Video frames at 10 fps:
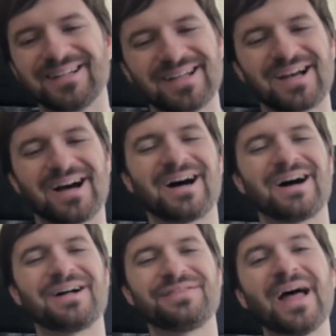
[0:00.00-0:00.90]

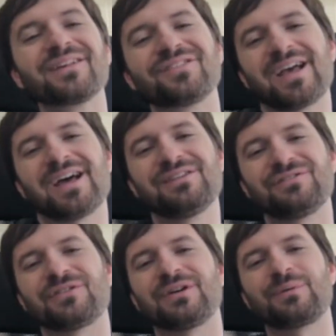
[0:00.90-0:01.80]
thanks again
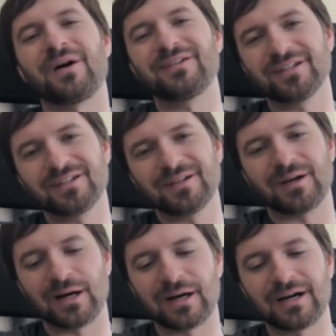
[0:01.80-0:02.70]
for watching.
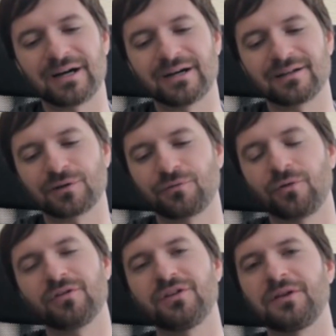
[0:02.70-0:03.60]
Look forward
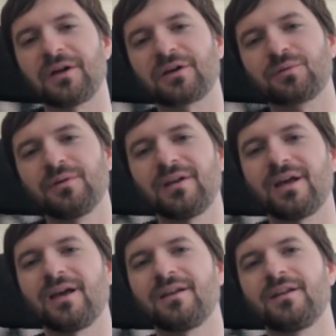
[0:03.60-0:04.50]
to seeing you in the next one.
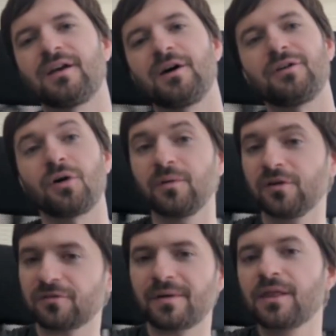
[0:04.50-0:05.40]
And as
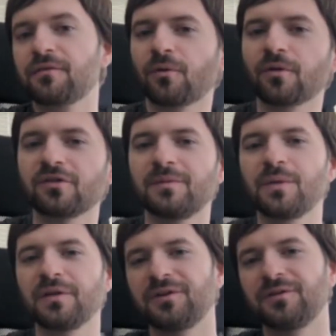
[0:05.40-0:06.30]
always, may the Force be with you.